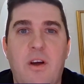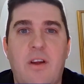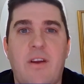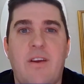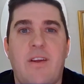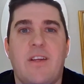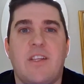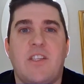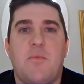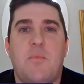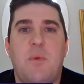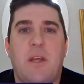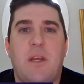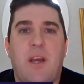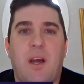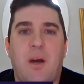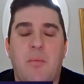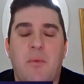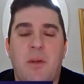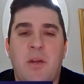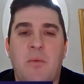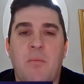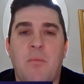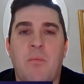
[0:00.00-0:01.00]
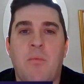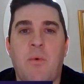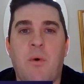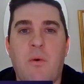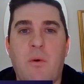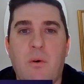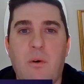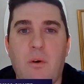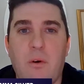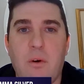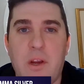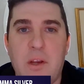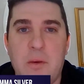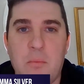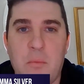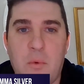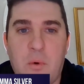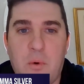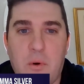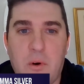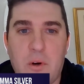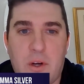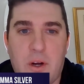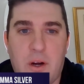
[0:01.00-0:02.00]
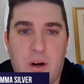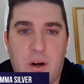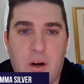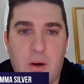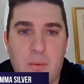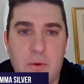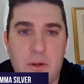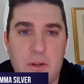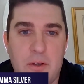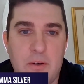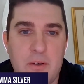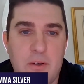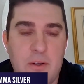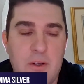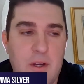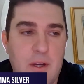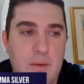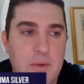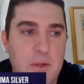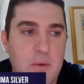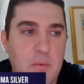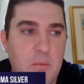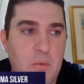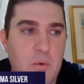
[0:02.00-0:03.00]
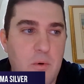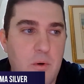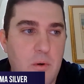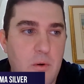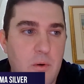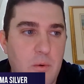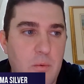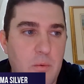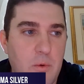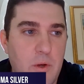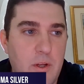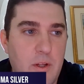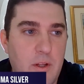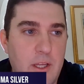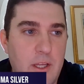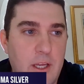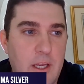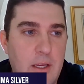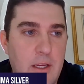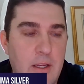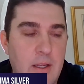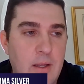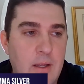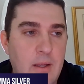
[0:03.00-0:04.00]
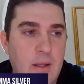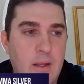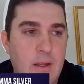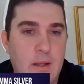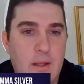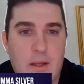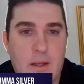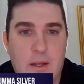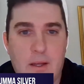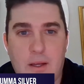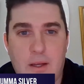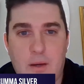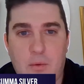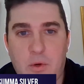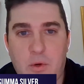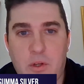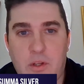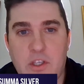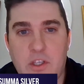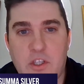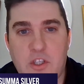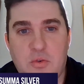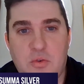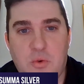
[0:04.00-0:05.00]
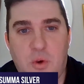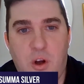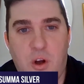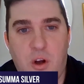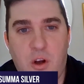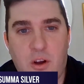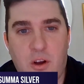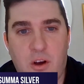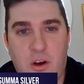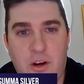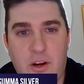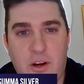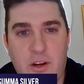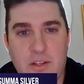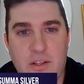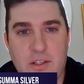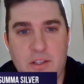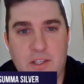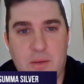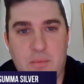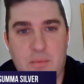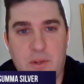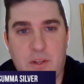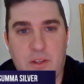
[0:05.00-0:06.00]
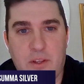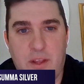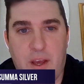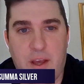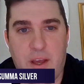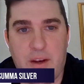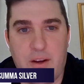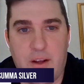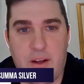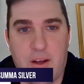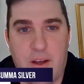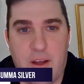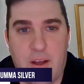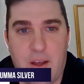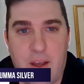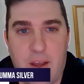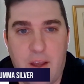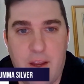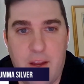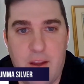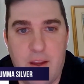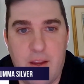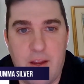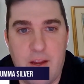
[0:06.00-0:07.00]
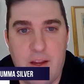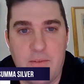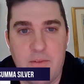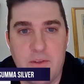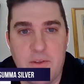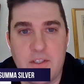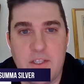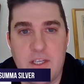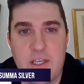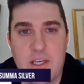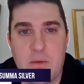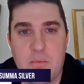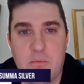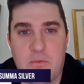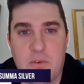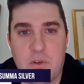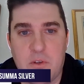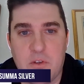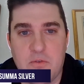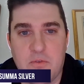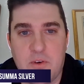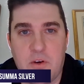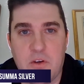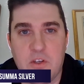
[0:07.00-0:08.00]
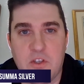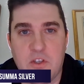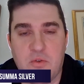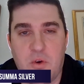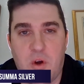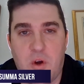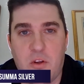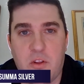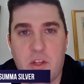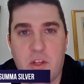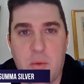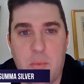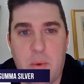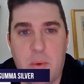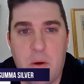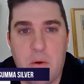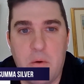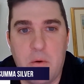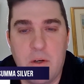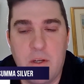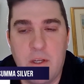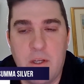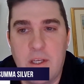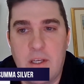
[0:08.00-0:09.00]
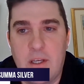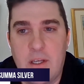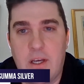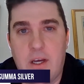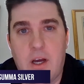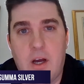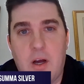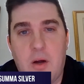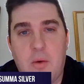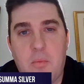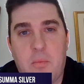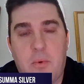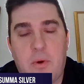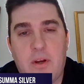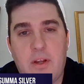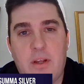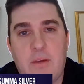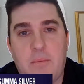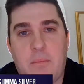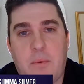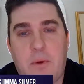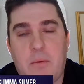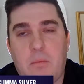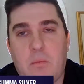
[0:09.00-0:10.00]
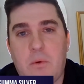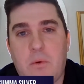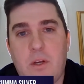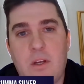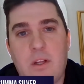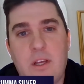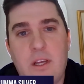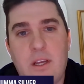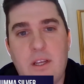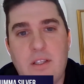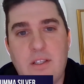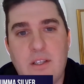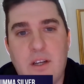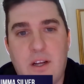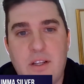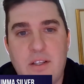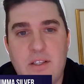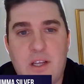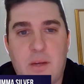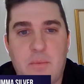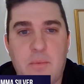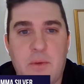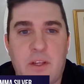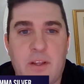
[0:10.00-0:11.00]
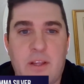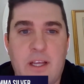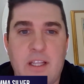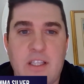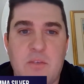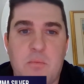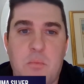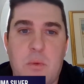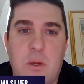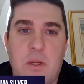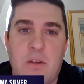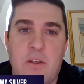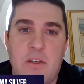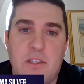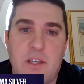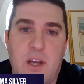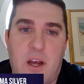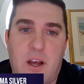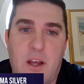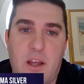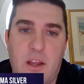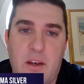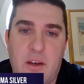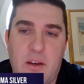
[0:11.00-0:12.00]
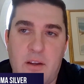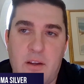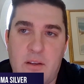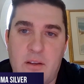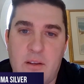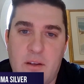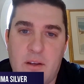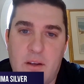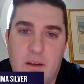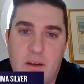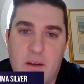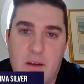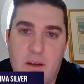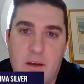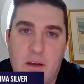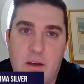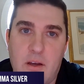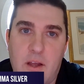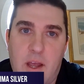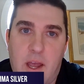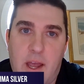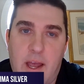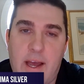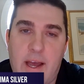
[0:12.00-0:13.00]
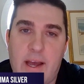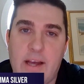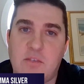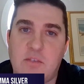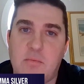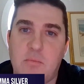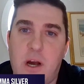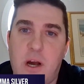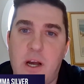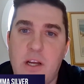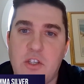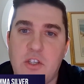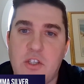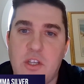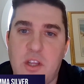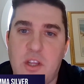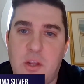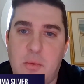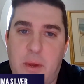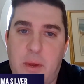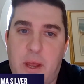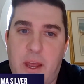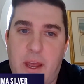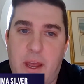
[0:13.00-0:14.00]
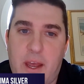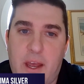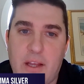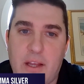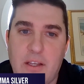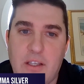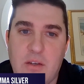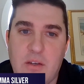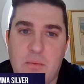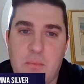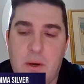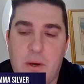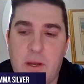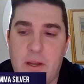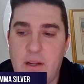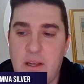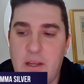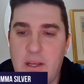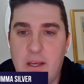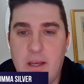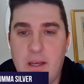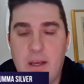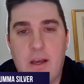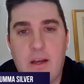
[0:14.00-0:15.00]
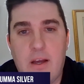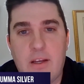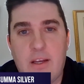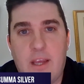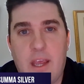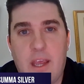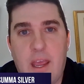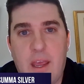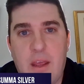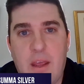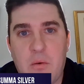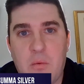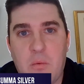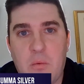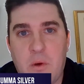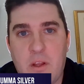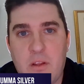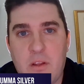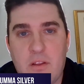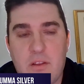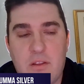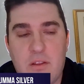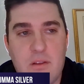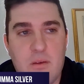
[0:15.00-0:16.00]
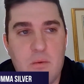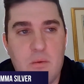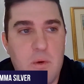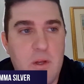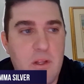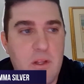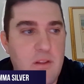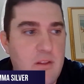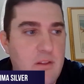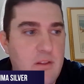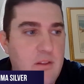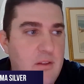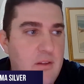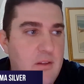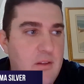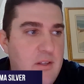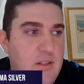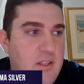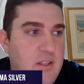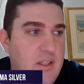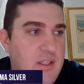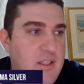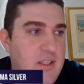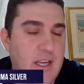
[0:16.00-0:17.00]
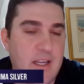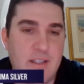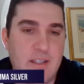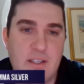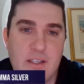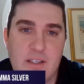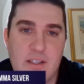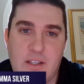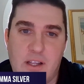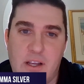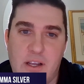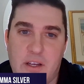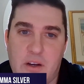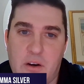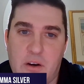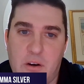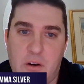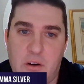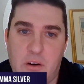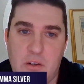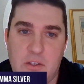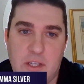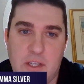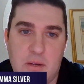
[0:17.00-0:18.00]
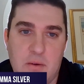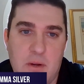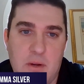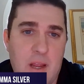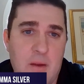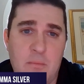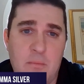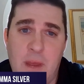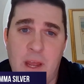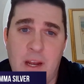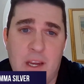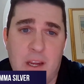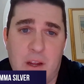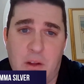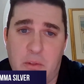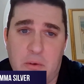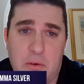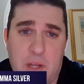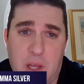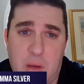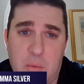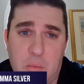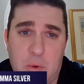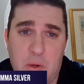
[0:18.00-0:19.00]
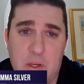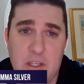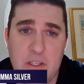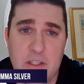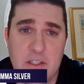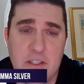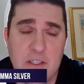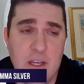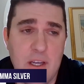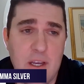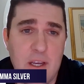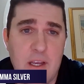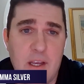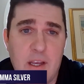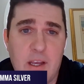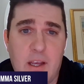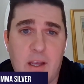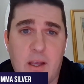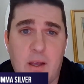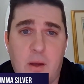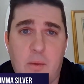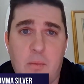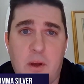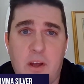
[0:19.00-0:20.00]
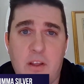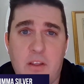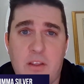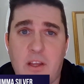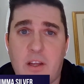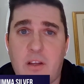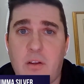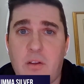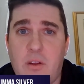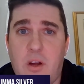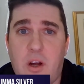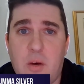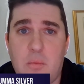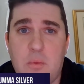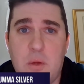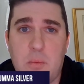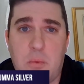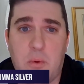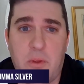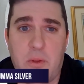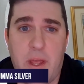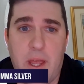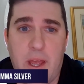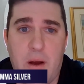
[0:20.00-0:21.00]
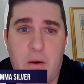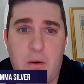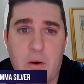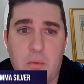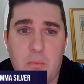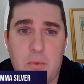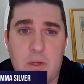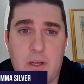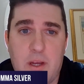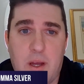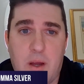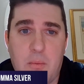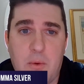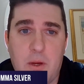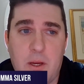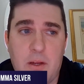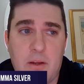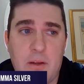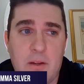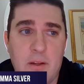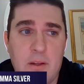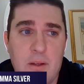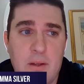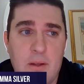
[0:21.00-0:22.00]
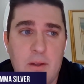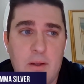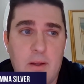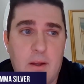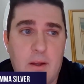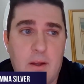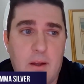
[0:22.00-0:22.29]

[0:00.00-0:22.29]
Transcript: know what? It's becoming more and more common. I mean, we're really, uh, really strong on it. It's something that I and the team feels very strongly about. Um, but but really, it's not something that's been done uh, as much in the past. But again, with with successes like ours and and many other companies, um, I think a lot of people now are becoming